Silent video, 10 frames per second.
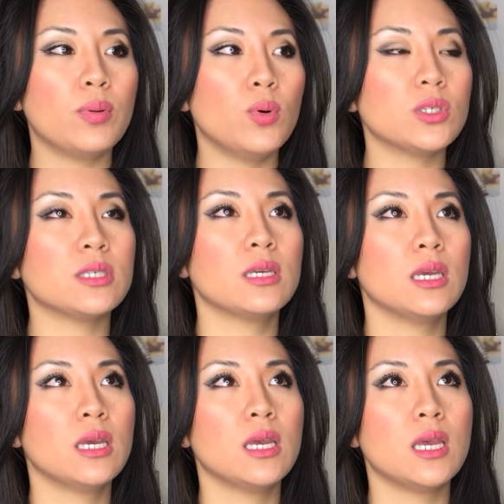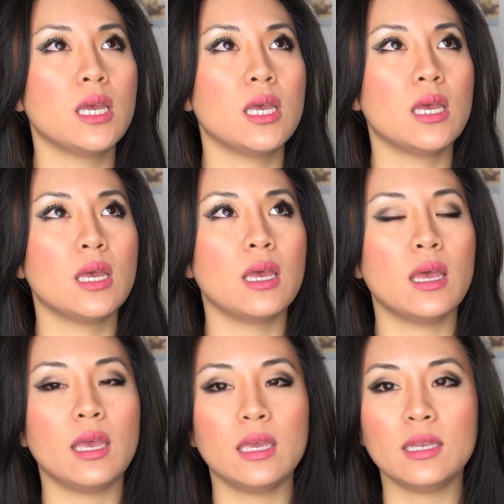put
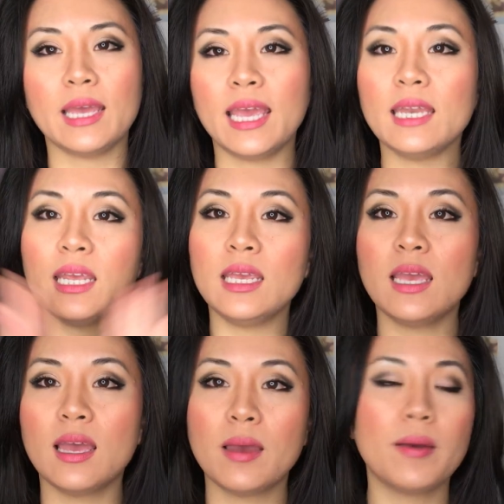in any